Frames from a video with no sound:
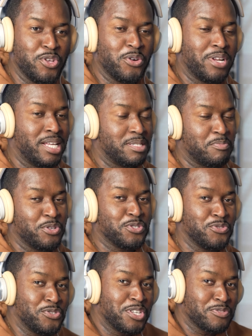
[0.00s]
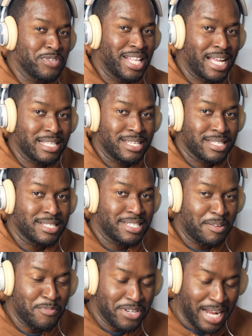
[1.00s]
known as the person who doesn't really like Teslas
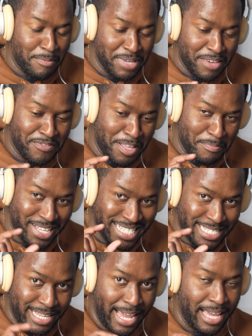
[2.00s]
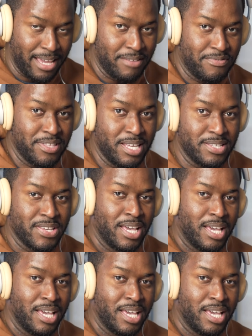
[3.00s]
that much. I'm giving them a ding for this